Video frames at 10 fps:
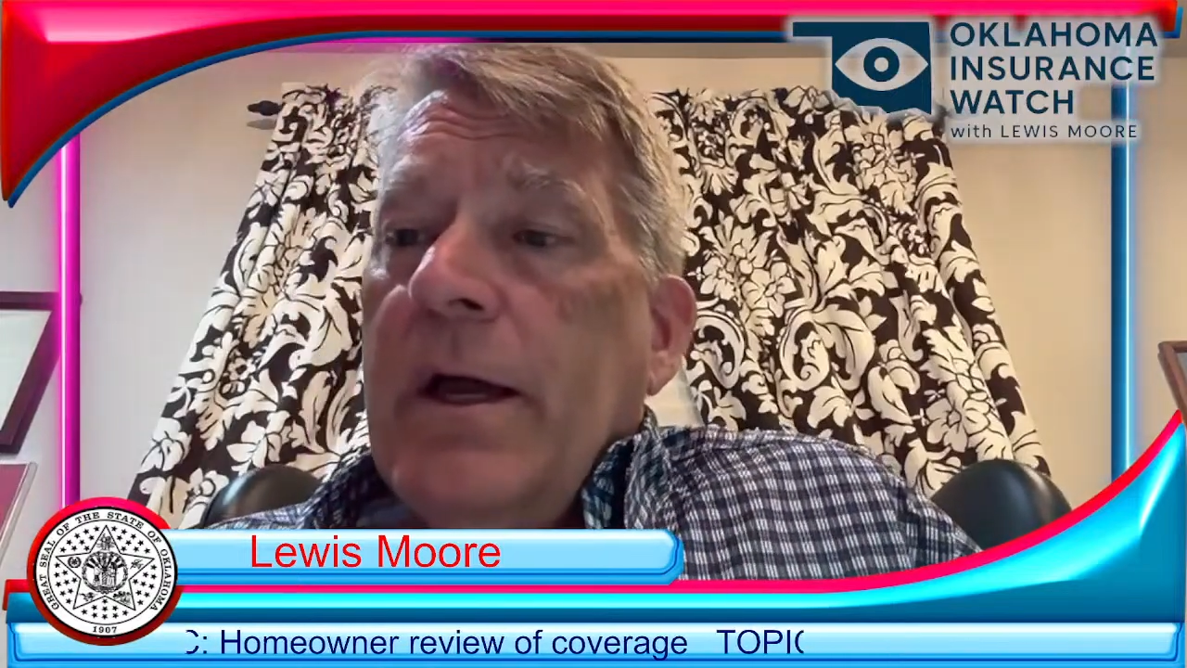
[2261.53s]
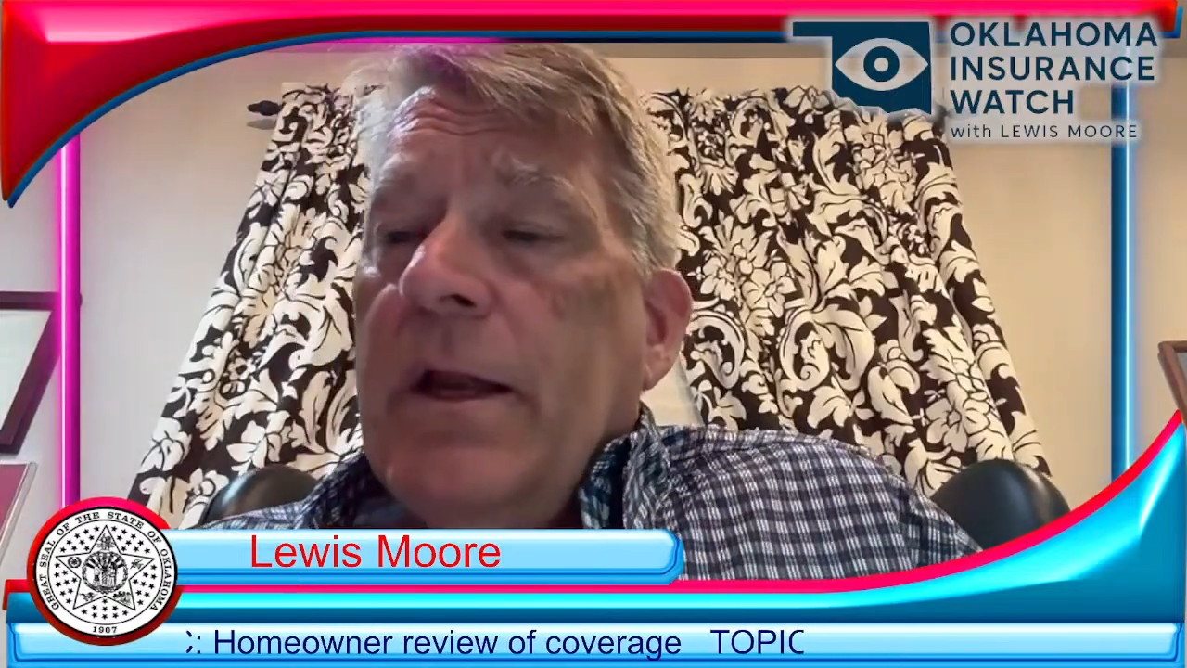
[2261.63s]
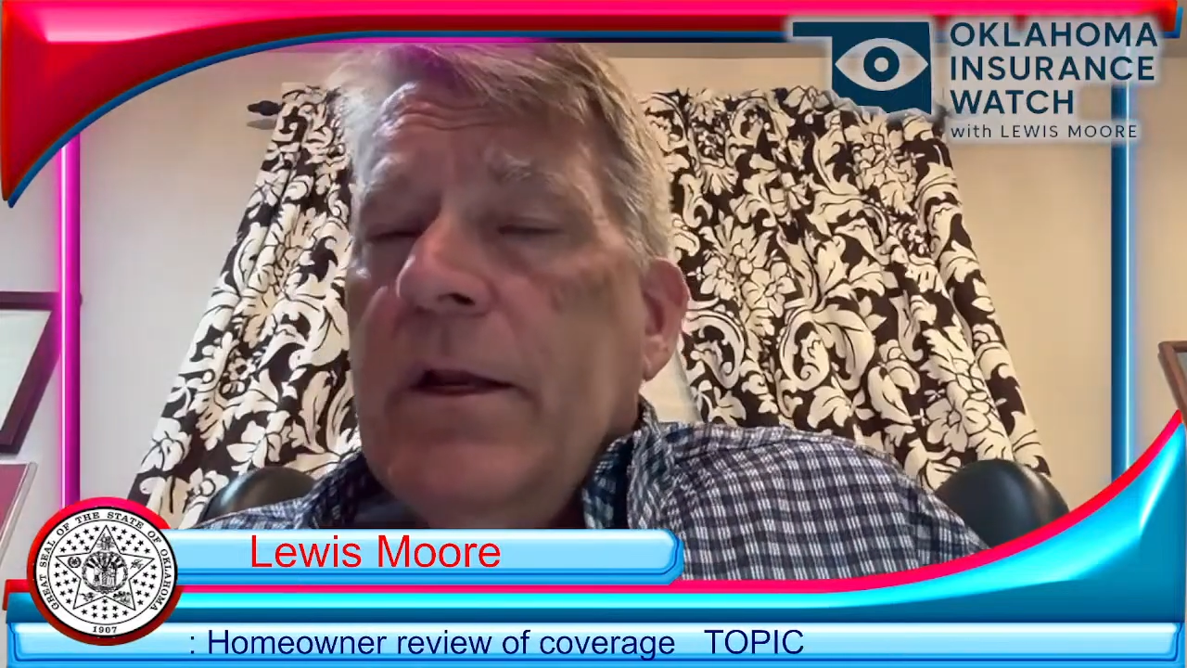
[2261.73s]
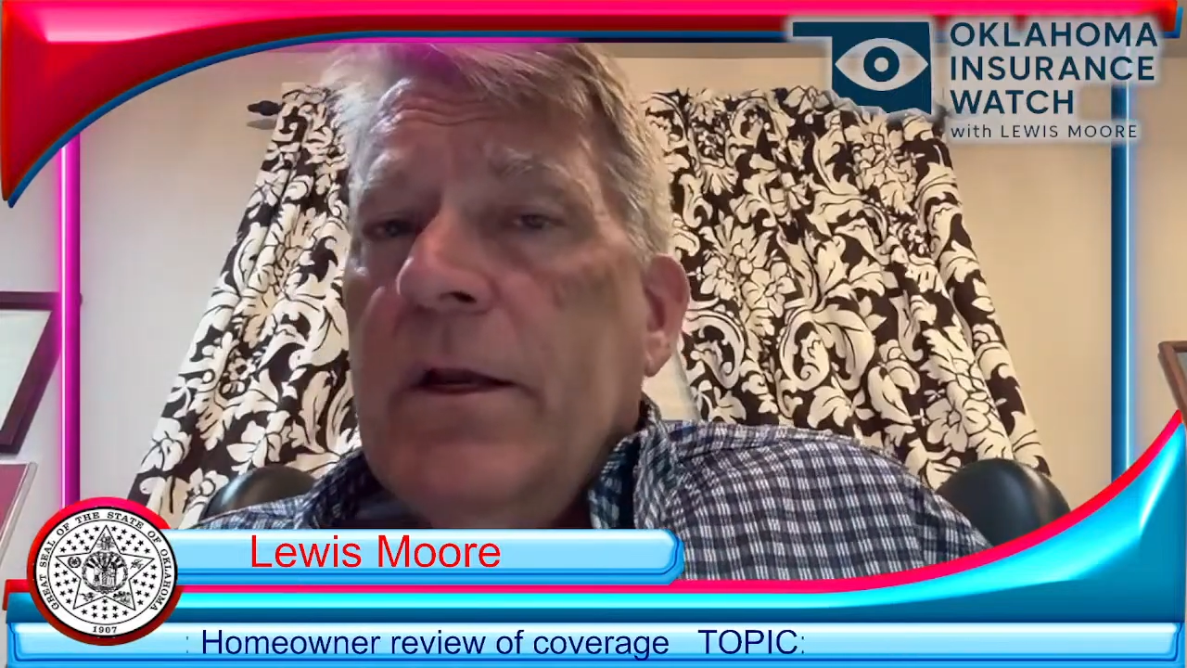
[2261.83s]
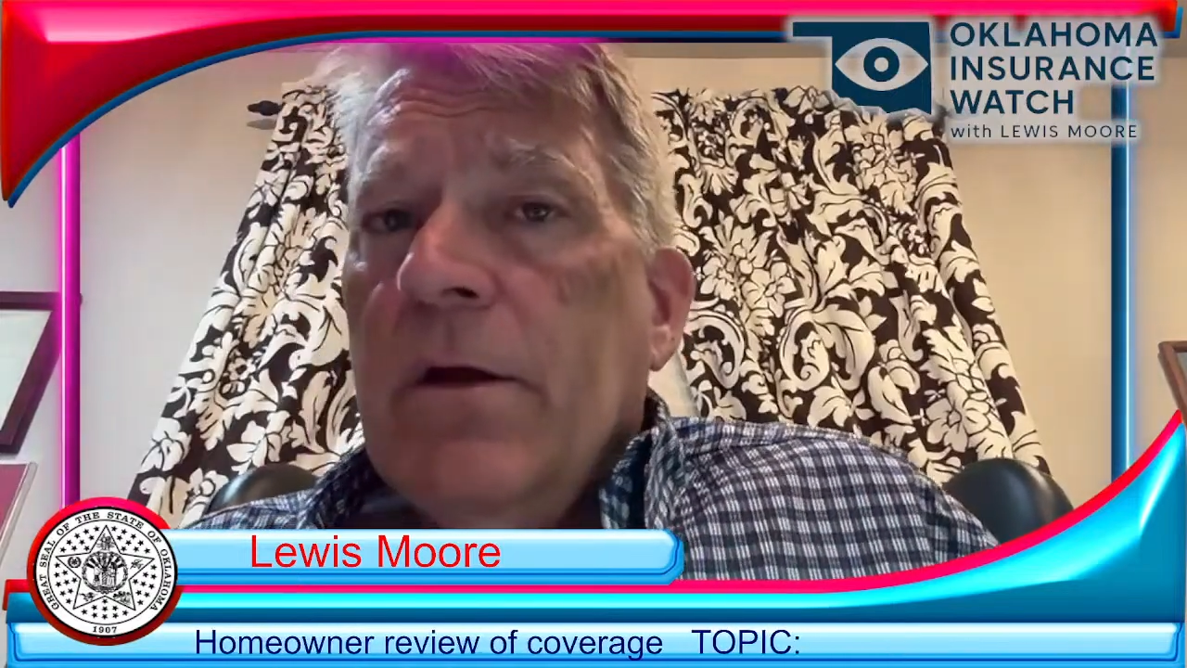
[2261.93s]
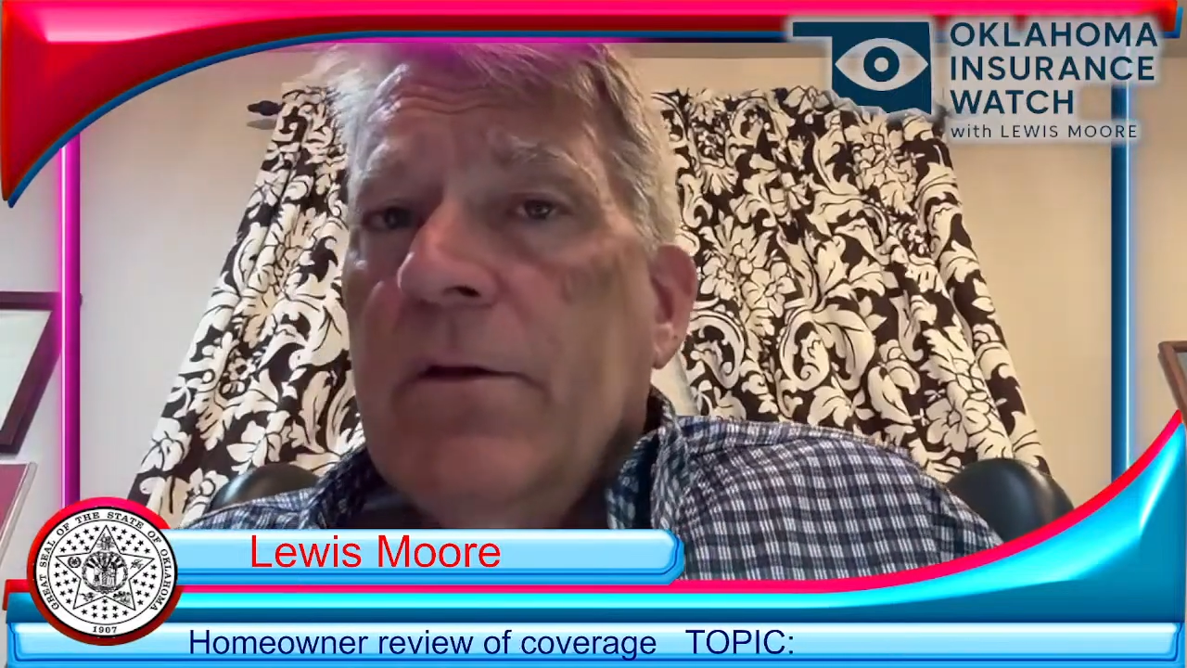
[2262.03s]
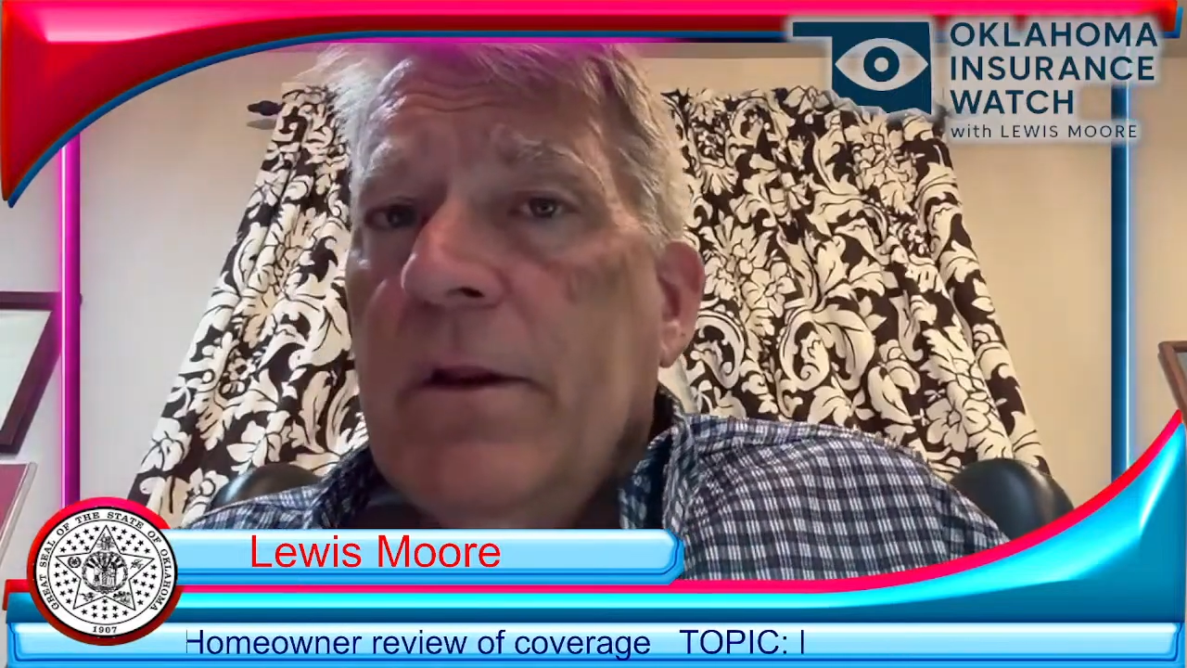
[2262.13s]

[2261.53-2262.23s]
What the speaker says: now,